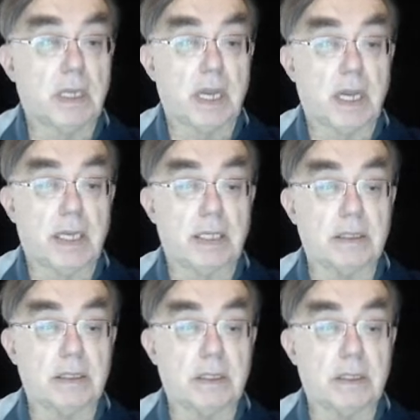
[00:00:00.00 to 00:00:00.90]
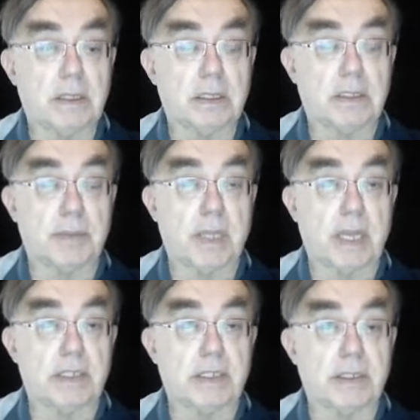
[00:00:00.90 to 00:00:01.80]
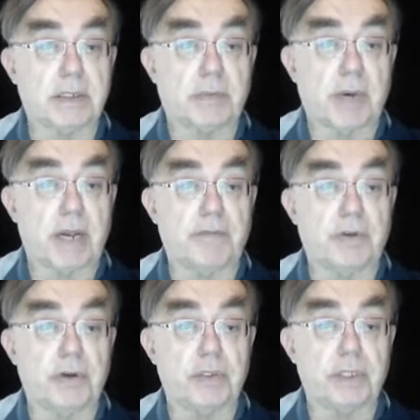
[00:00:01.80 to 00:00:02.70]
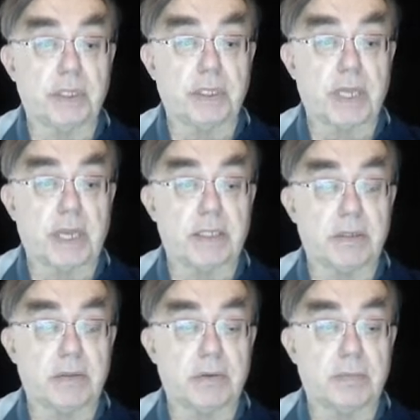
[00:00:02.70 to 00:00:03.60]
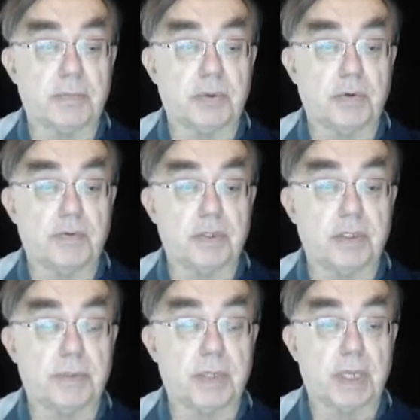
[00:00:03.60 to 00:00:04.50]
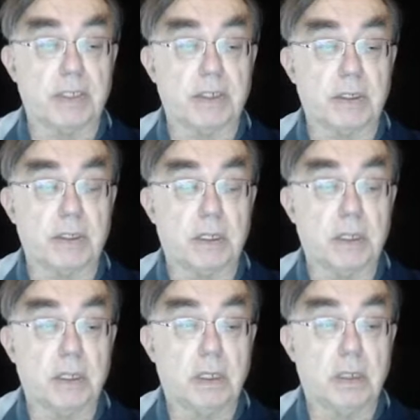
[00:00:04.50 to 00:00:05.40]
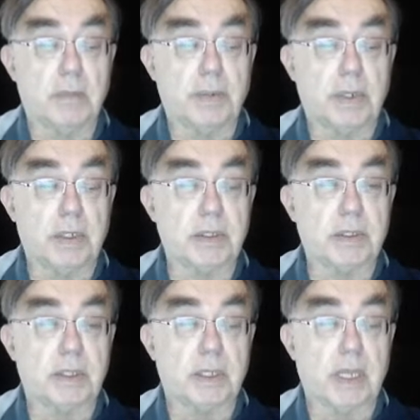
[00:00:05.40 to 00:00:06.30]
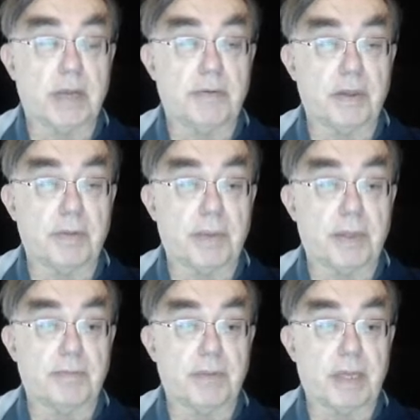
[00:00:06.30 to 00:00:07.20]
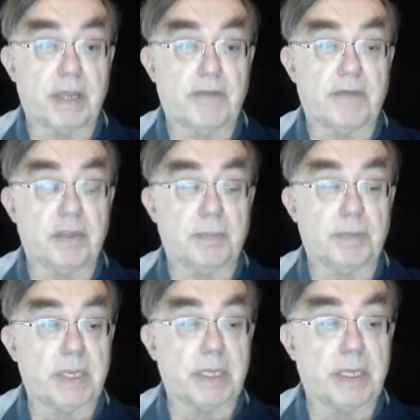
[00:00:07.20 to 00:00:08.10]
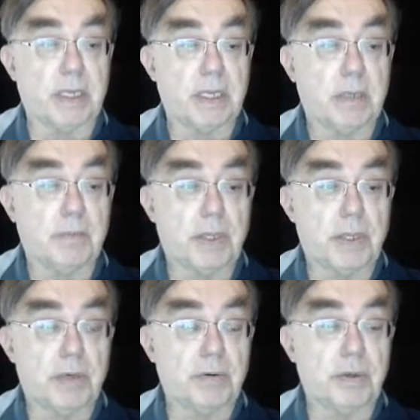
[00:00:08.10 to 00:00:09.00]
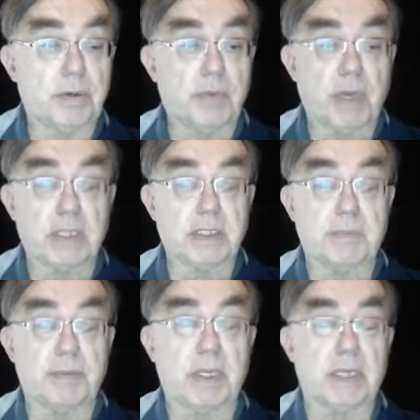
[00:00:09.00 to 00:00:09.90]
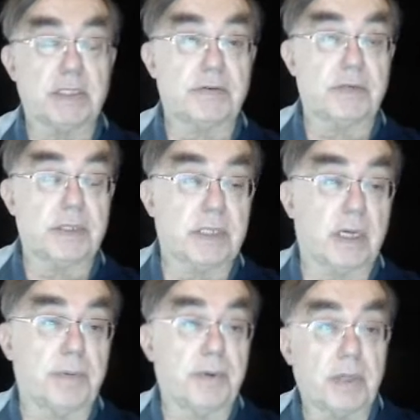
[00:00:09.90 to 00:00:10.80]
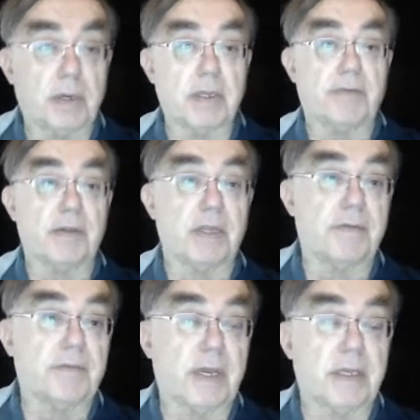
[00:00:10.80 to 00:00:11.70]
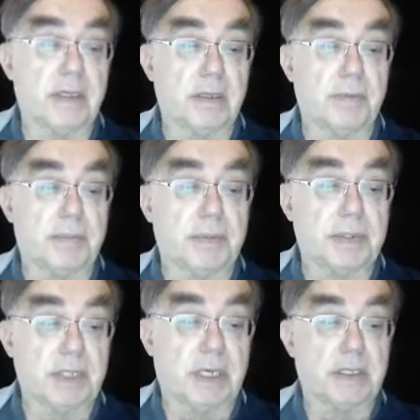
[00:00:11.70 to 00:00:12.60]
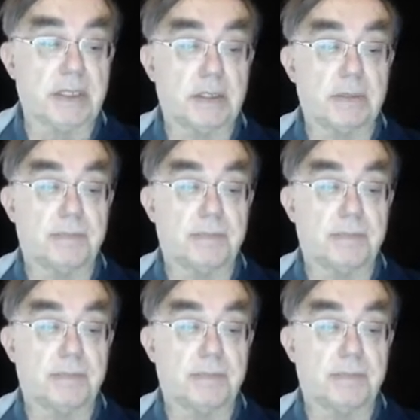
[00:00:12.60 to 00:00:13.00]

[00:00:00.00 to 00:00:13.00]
And uh, simulation is a way of using the data to improve the simulation. Because uh, inevitably, when you are doing weather simulations, for example, you don't have enough data to be precise.